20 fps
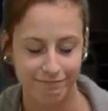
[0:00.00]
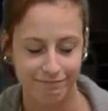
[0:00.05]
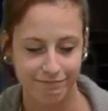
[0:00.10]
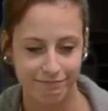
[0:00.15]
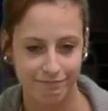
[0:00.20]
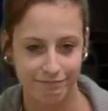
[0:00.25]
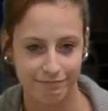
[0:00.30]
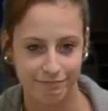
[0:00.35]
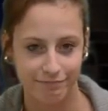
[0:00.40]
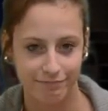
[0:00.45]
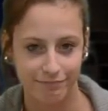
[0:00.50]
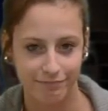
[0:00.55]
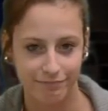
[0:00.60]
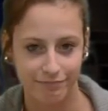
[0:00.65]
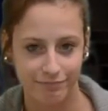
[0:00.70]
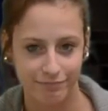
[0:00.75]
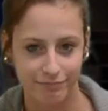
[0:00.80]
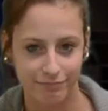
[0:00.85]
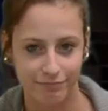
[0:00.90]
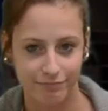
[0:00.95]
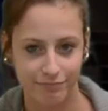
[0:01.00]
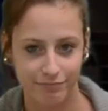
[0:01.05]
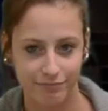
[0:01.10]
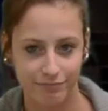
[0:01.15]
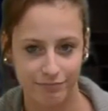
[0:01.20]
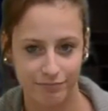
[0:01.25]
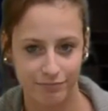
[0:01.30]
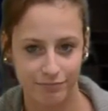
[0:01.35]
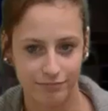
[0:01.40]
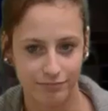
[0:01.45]

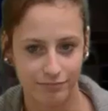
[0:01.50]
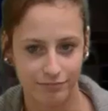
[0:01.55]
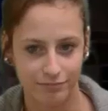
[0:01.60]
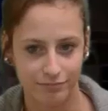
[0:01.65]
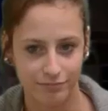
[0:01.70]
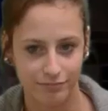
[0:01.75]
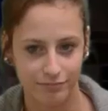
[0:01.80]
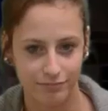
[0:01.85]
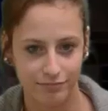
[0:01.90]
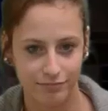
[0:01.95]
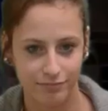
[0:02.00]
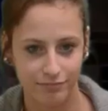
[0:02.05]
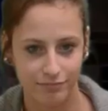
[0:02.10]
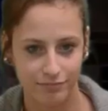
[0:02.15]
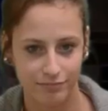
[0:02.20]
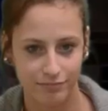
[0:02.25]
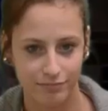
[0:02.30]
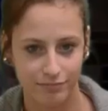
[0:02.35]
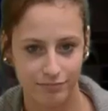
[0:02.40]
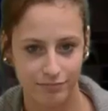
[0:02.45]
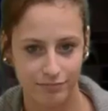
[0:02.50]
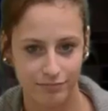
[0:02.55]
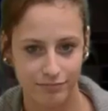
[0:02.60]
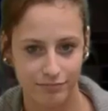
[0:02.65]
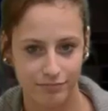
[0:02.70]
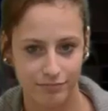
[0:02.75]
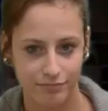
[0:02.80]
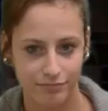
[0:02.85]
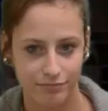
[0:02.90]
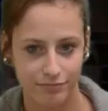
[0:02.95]

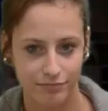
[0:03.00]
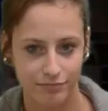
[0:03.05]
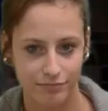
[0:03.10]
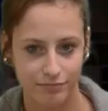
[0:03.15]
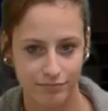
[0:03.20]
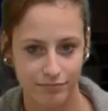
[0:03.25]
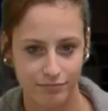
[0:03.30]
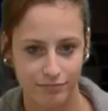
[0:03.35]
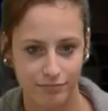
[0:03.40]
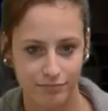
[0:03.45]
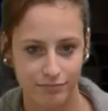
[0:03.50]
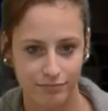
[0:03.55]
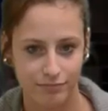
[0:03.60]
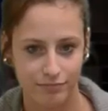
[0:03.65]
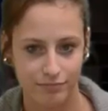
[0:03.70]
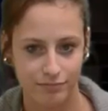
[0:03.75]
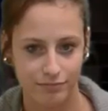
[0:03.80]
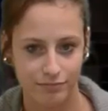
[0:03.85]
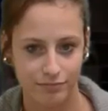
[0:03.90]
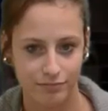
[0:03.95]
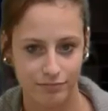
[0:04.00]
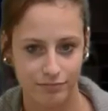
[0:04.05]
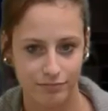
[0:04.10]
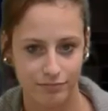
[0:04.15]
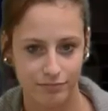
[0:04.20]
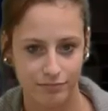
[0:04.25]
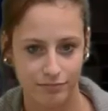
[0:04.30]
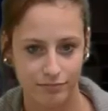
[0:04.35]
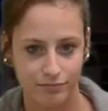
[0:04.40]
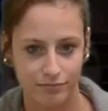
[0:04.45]

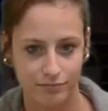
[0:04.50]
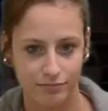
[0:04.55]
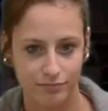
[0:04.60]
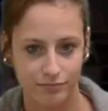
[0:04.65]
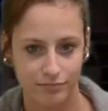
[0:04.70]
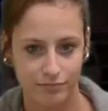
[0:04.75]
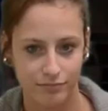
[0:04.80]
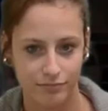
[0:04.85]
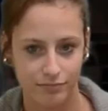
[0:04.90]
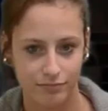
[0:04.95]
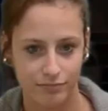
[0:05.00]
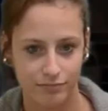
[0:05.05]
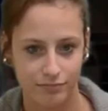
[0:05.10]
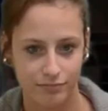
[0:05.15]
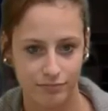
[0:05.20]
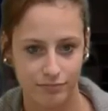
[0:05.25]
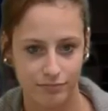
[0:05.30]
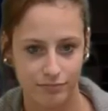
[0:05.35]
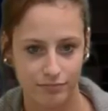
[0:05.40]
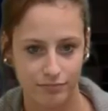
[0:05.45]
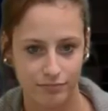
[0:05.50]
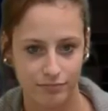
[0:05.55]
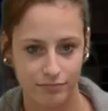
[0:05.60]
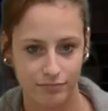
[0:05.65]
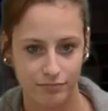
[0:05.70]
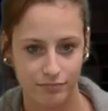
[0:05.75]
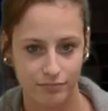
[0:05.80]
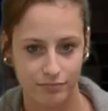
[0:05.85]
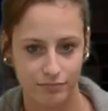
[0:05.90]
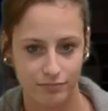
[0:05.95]

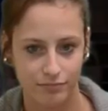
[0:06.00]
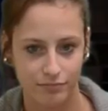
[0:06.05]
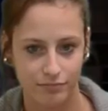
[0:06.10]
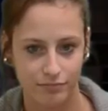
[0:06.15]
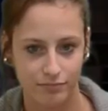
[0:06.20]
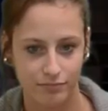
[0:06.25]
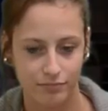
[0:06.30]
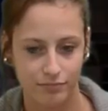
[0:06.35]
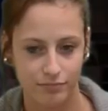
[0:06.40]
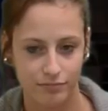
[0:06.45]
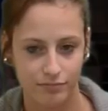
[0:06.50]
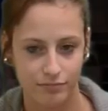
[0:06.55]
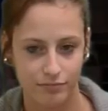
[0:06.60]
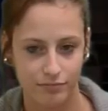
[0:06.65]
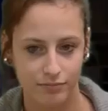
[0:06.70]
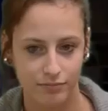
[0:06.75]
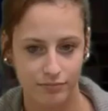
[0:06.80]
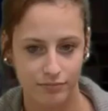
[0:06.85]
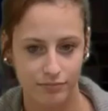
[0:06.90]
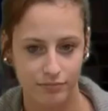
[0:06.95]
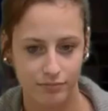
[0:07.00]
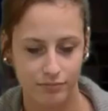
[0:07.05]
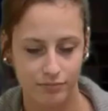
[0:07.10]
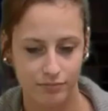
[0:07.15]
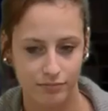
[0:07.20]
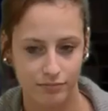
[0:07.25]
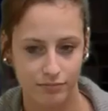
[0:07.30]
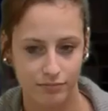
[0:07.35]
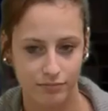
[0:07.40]
This person isn't speaking.